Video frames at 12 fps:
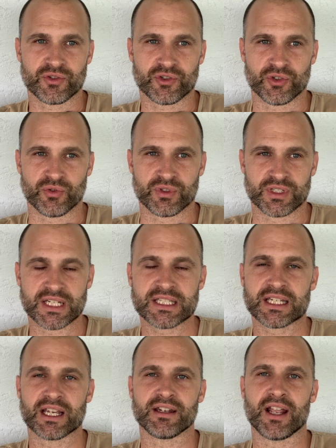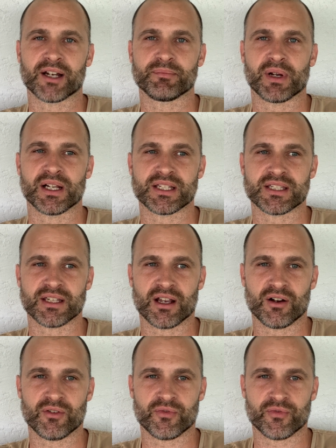to disconnect
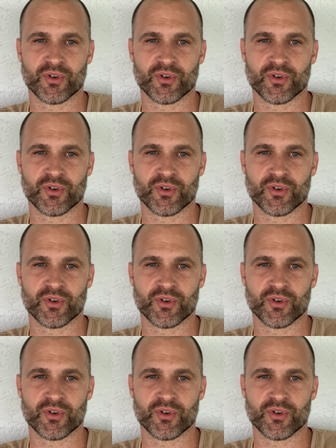myself